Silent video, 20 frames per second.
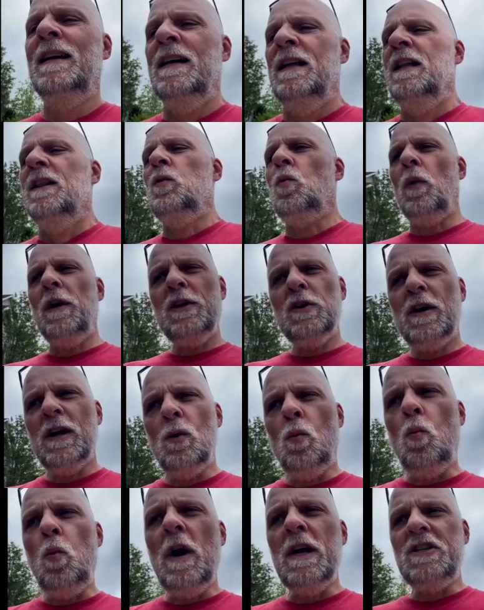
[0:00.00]
The way you get a
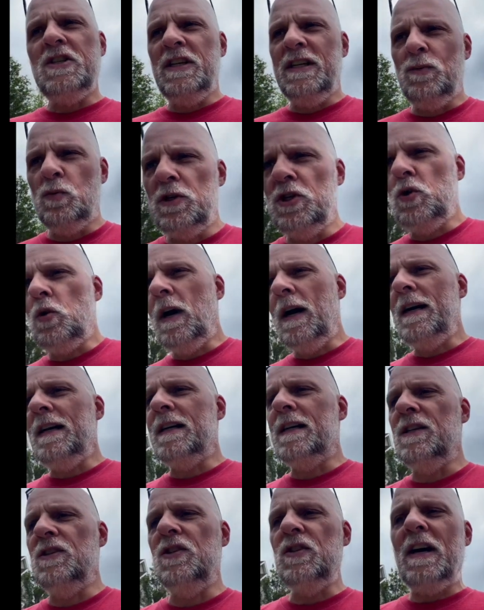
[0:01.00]
wedgie when you
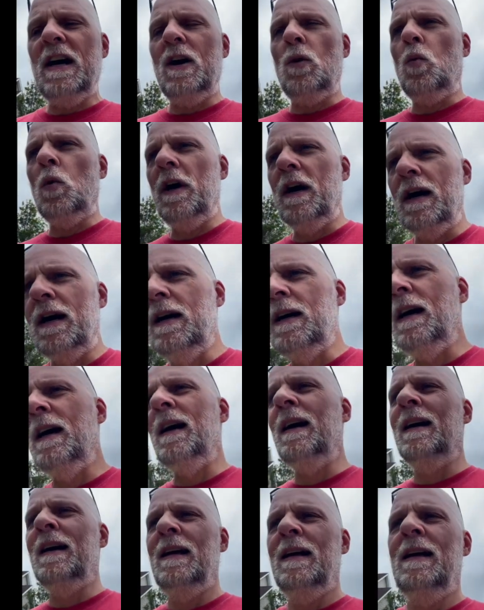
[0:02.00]
hike is you got to wear
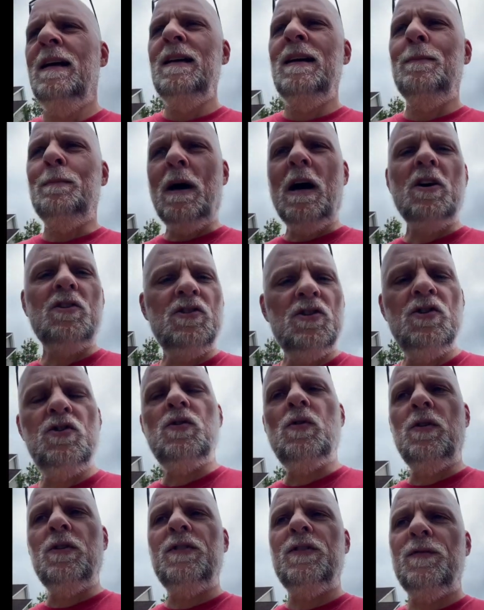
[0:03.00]
boxer
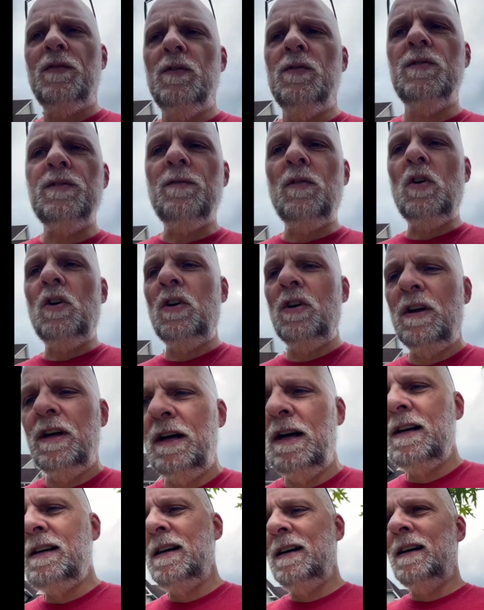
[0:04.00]
shorts, first of all.
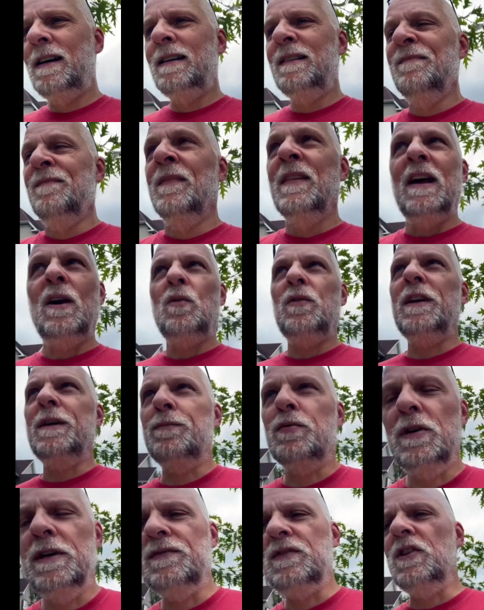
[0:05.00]
I don't think
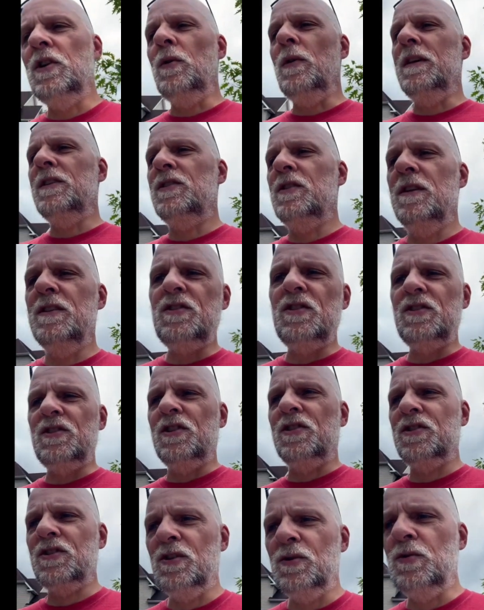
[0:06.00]
briefs do it. So this is the
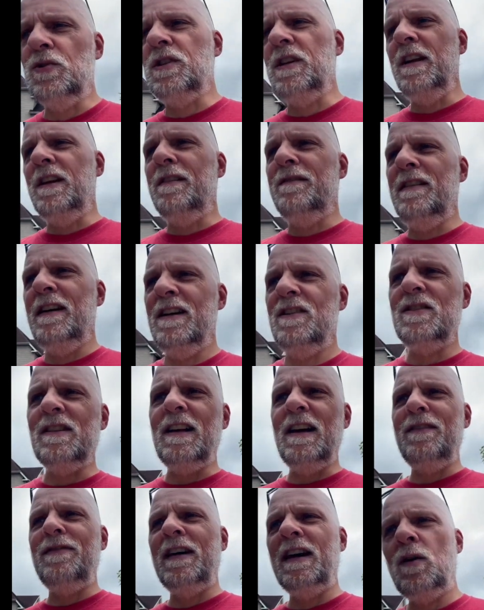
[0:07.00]
solution in advanced
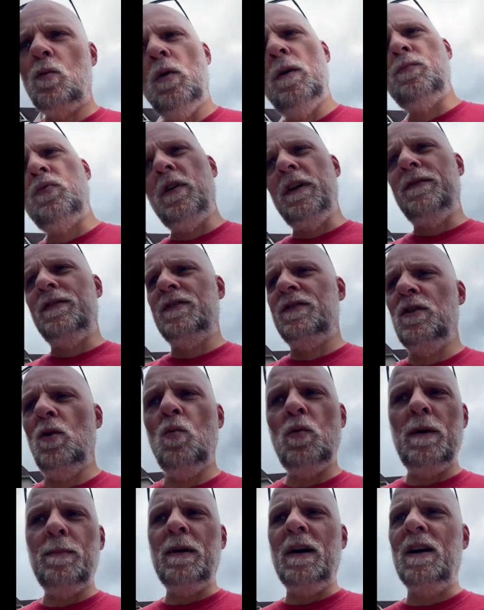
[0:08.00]
life hack. Wear briefs, don't
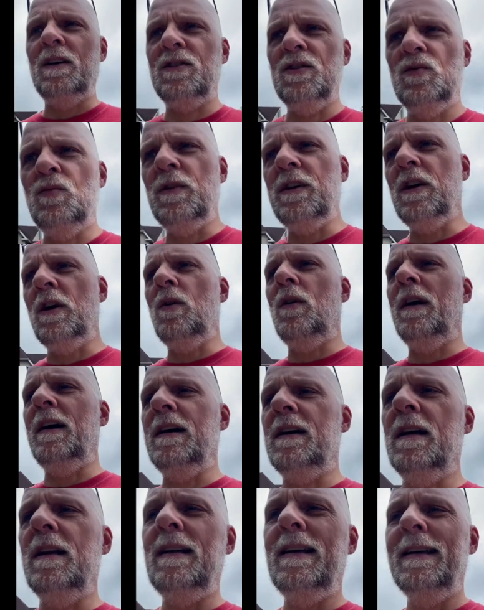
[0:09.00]
wear boxers when you go
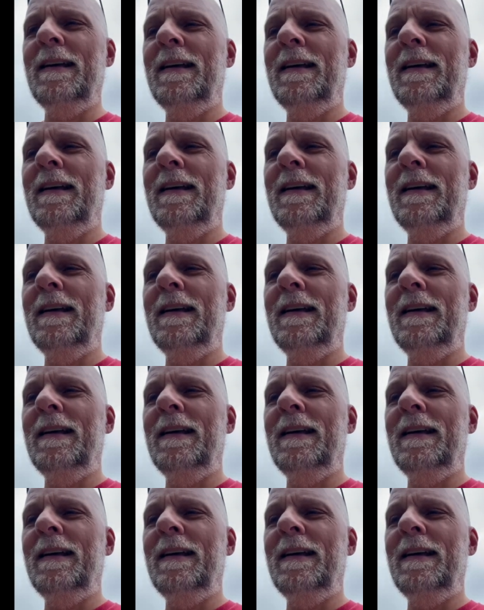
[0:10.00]
hiking.